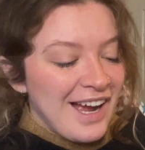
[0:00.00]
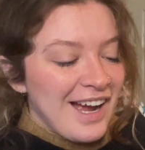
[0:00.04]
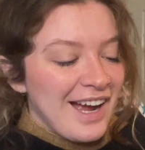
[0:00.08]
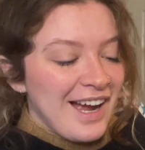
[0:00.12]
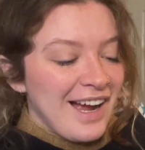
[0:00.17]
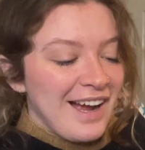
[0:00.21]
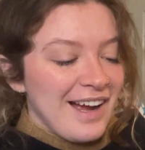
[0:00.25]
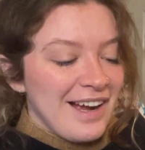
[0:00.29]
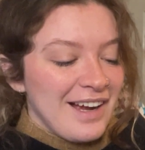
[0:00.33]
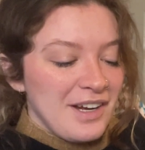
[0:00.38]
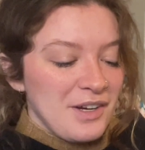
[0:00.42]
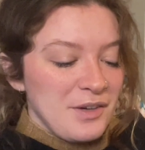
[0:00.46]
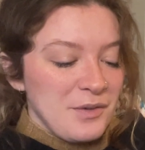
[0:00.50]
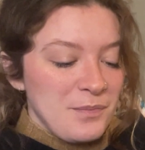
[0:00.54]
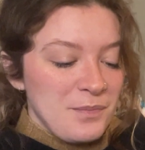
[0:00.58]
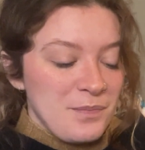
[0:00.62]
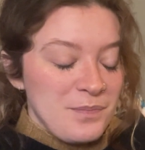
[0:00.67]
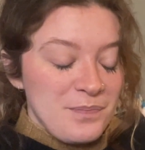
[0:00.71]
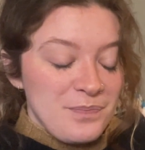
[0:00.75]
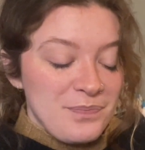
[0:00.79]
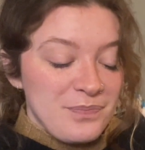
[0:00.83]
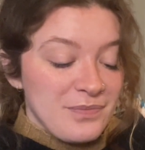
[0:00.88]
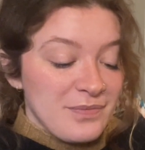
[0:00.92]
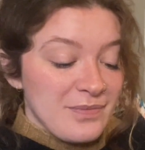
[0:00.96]
I
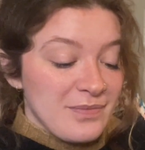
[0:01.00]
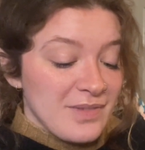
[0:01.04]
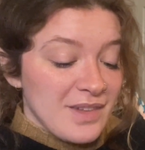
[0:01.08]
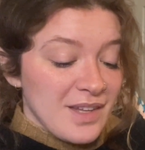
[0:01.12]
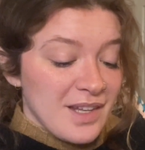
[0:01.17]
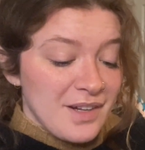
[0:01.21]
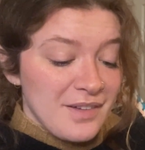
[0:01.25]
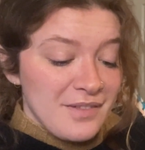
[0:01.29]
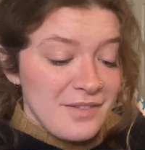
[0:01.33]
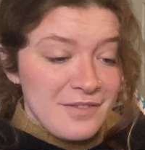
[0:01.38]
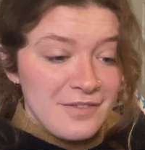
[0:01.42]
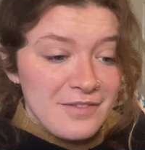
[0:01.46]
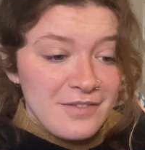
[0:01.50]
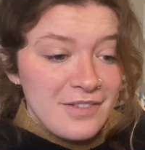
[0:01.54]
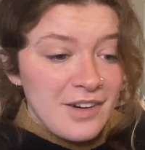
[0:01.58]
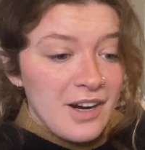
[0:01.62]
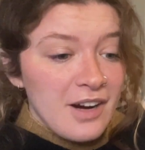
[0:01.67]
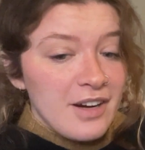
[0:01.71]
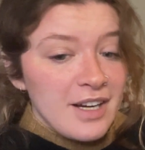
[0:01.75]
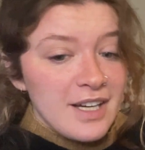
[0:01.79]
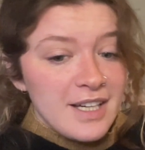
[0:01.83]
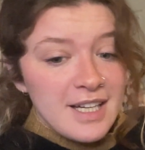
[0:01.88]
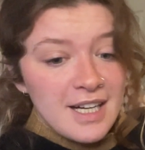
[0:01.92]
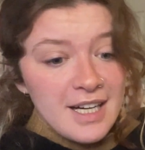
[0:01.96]

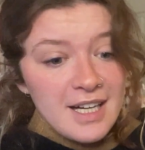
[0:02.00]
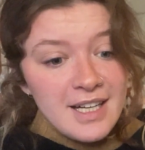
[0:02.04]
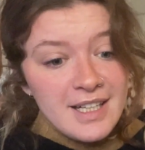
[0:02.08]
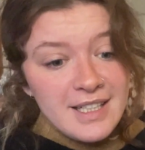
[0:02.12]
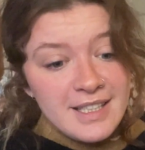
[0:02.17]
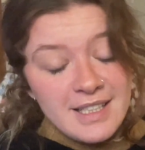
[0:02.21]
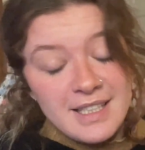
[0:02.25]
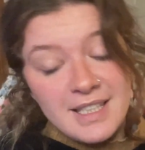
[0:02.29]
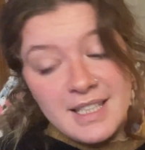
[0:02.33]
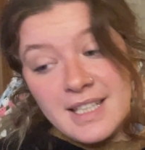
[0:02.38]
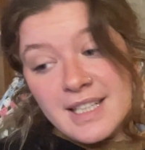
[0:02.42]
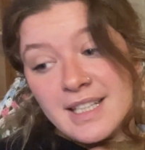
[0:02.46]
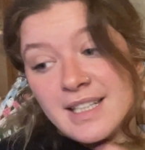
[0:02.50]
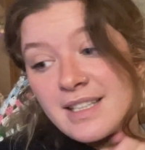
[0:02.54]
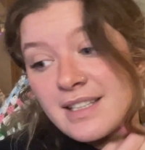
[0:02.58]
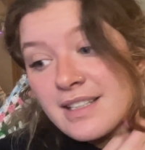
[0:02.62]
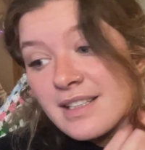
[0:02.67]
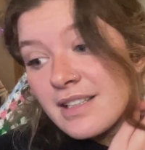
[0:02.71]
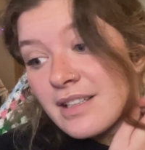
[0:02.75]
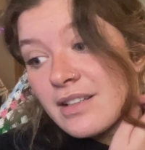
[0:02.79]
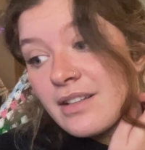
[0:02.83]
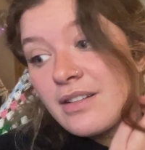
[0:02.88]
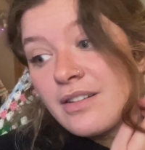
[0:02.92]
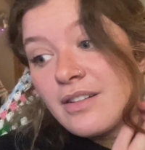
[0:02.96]
very kindly
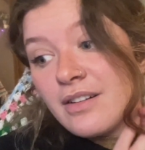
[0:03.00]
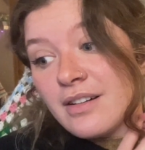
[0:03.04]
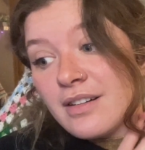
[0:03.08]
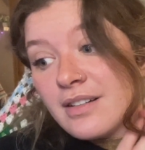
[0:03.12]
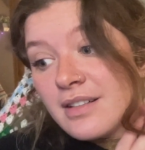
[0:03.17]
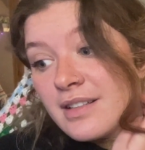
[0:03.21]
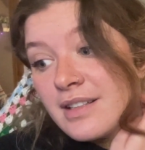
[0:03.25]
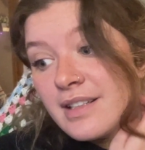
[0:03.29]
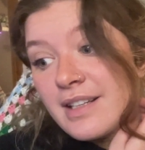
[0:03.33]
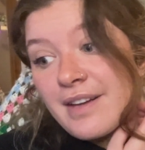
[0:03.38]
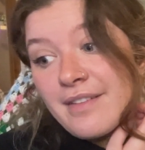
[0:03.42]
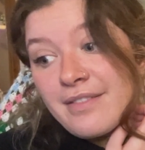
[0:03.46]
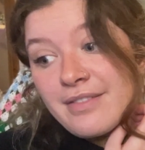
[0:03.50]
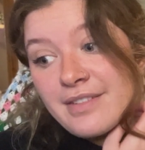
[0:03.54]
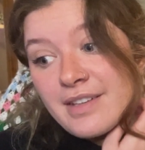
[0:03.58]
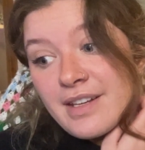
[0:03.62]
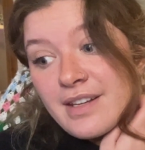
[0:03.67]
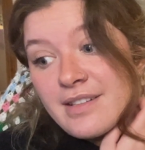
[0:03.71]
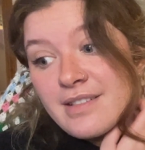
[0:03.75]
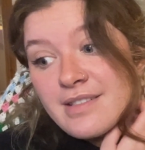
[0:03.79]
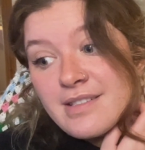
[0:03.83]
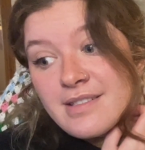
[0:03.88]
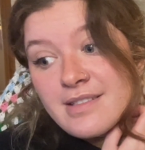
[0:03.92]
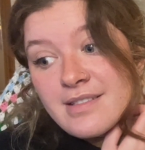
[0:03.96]
got
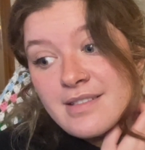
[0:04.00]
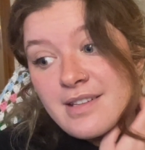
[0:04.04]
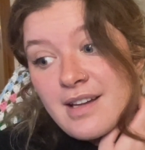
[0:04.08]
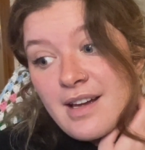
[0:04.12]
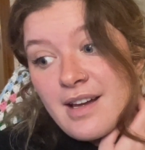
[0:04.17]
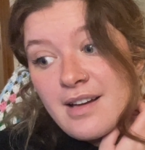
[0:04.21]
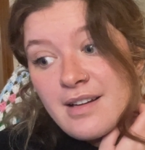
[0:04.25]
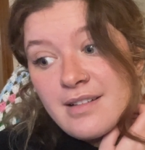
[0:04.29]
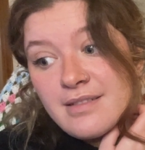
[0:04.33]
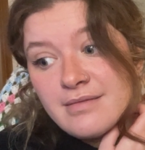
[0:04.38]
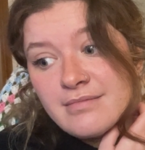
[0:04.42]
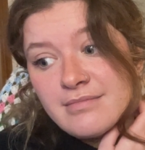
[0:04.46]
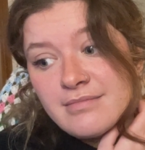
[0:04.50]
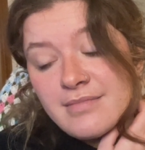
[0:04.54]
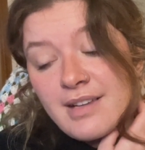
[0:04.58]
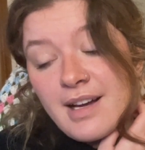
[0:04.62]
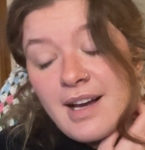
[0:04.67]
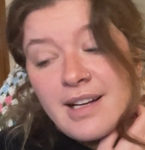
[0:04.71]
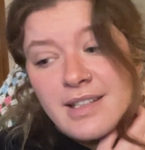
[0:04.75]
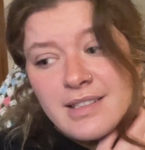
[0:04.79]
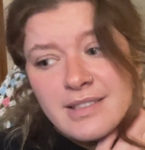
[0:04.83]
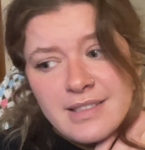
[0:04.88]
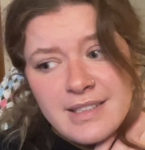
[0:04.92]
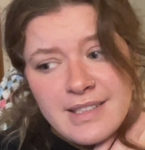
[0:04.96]
gifted
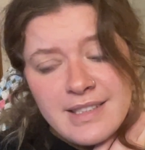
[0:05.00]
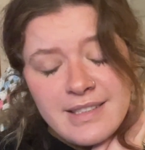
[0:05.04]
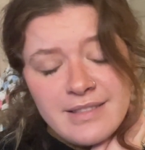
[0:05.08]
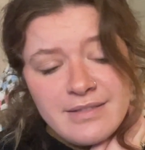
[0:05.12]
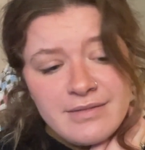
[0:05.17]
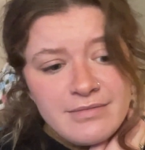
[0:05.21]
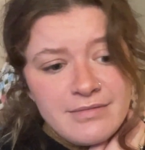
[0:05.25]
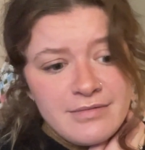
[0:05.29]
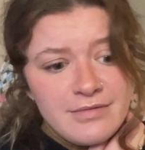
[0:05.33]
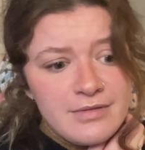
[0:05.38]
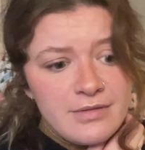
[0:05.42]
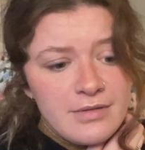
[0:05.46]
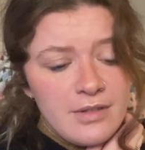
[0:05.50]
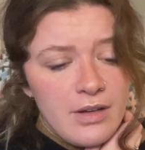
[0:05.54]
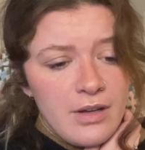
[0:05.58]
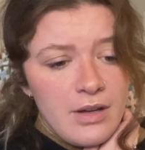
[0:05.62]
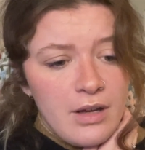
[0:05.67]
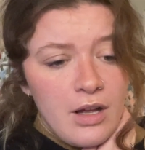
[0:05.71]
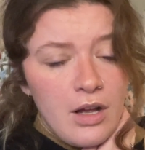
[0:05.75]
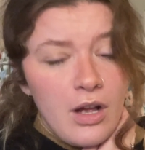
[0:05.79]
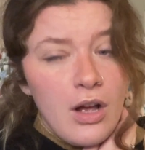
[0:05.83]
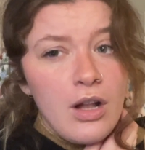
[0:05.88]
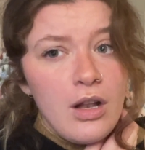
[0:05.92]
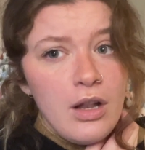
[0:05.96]
actually
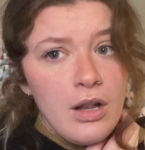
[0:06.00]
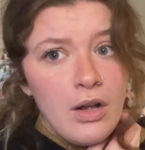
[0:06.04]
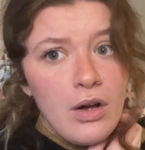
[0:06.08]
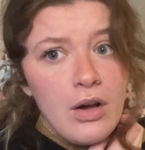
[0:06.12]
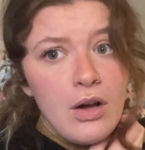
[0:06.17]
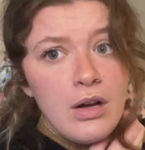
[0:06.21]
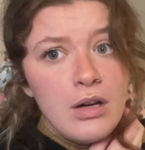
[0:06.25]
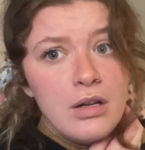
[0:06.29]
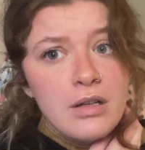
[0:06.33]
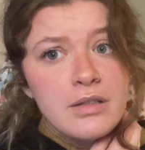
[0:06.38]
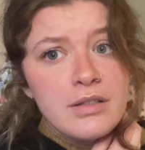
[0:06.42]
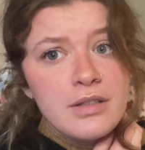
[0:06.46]
a lot.